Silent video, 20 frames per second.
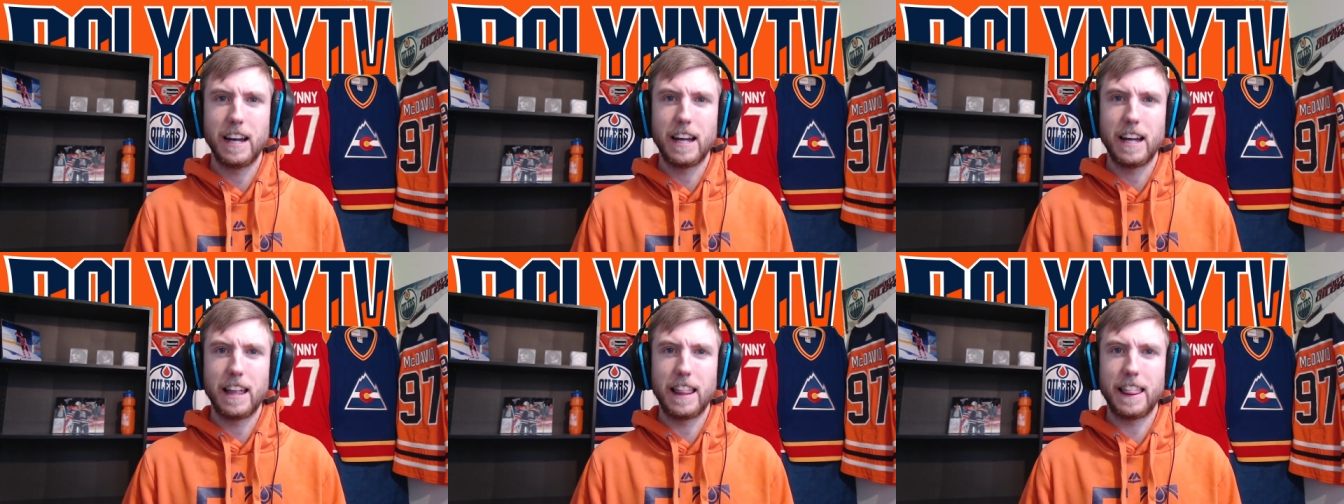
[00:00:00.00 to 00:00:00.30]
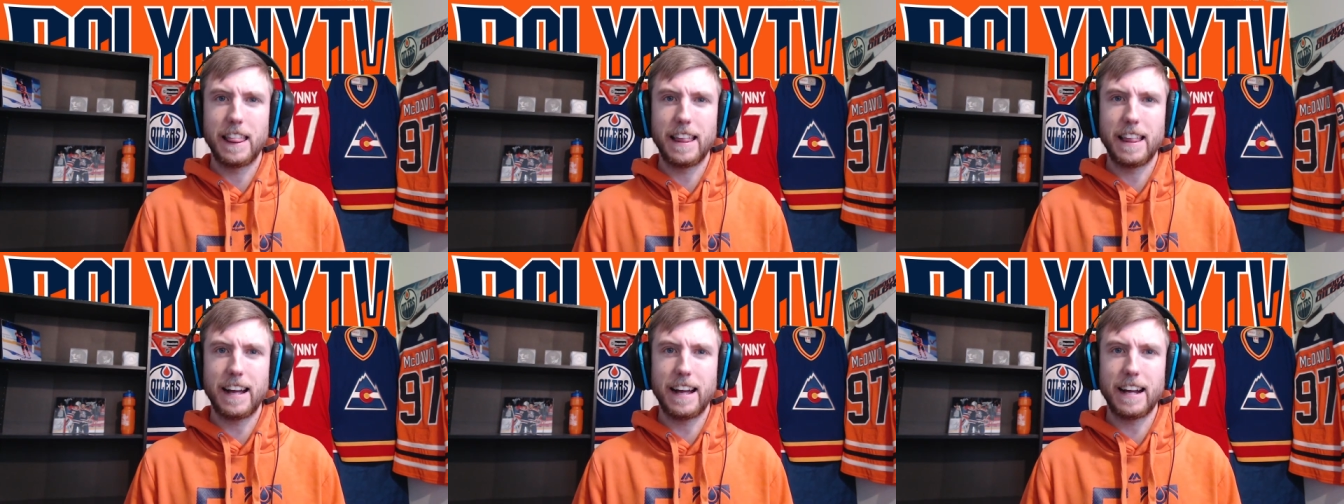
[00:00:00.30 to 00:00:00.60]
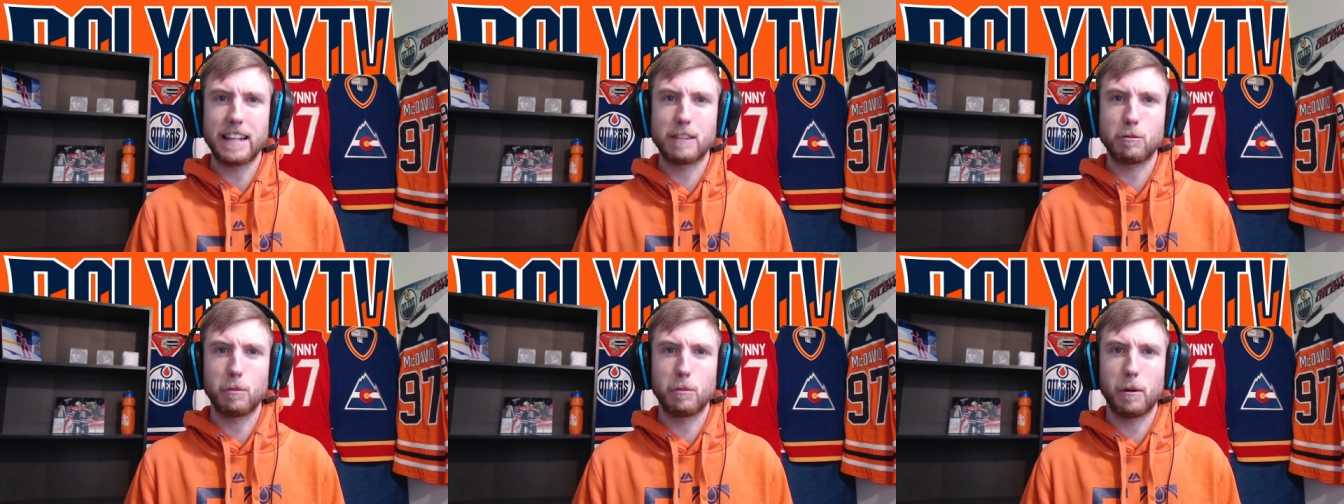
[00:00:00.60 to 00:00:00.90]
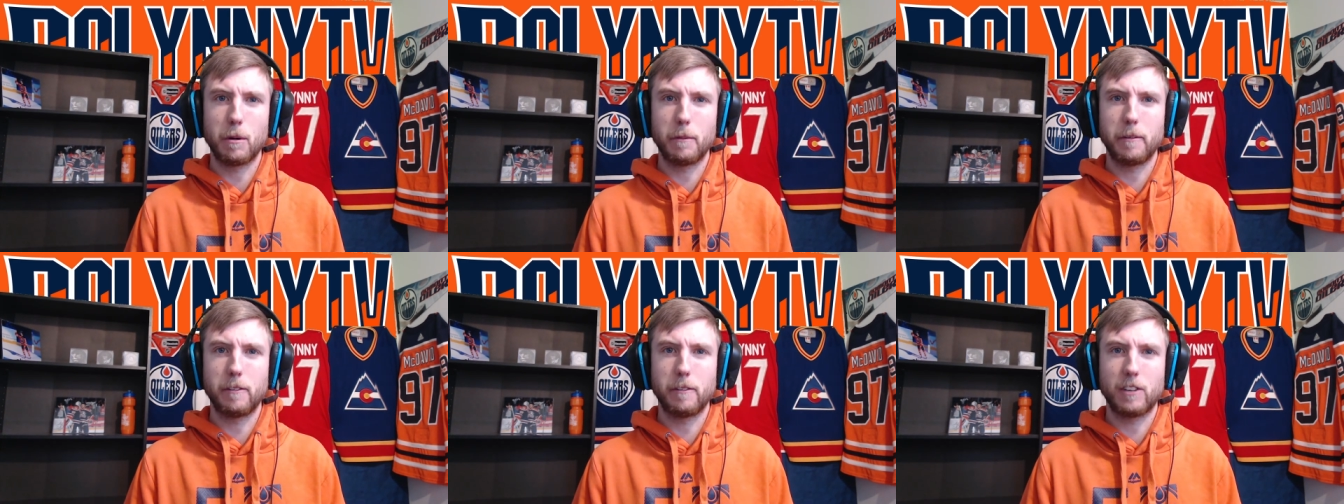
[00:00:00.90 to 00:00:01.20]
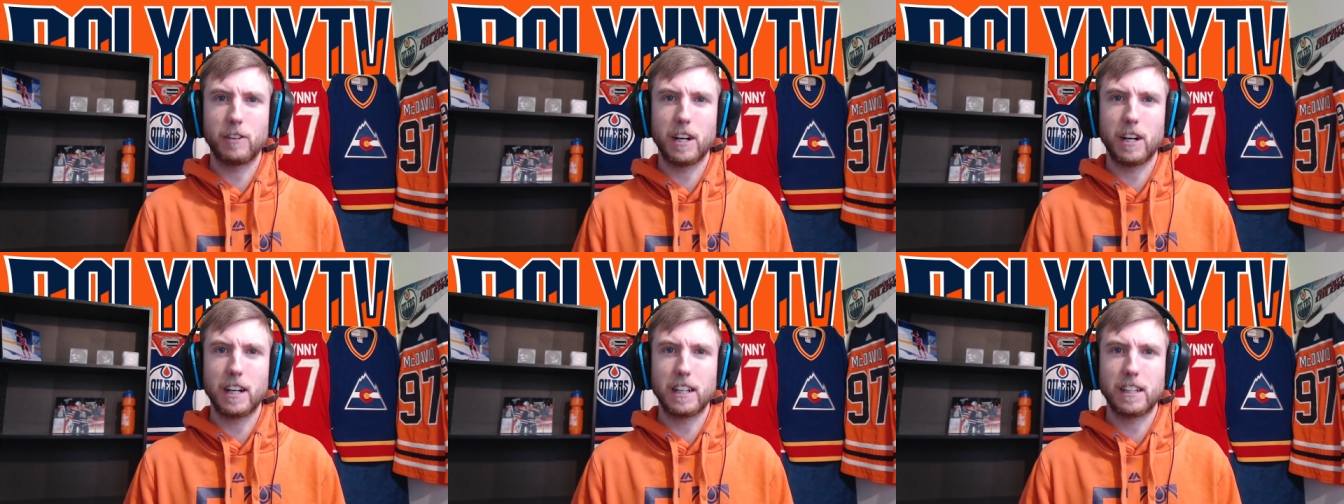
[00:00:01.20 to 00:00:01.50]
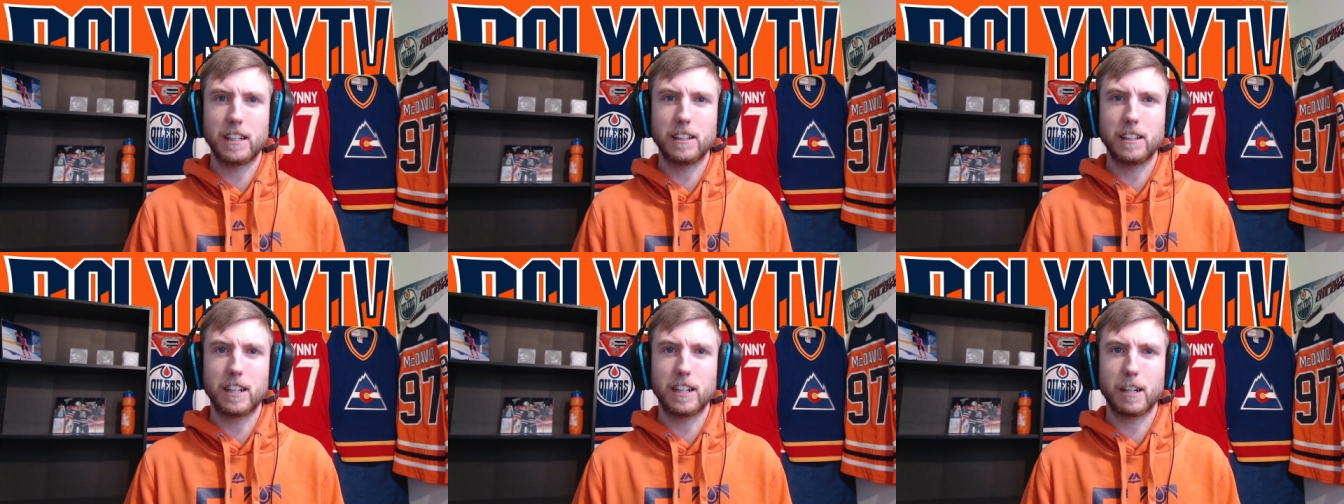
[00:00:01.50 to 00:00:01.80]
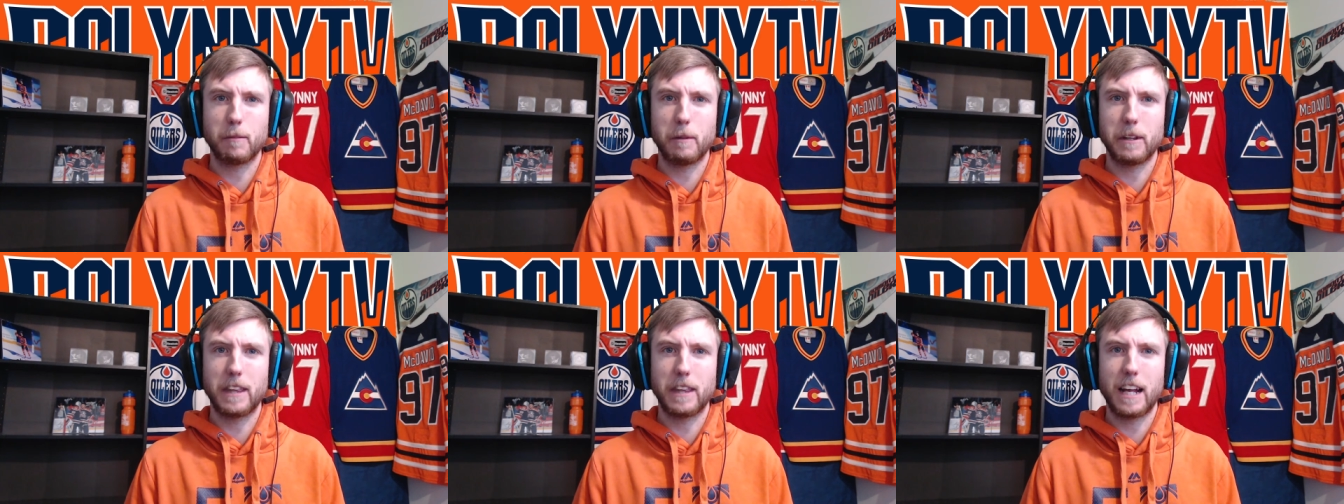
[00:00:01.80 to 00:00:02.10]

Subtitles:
That's what we've got to talk about.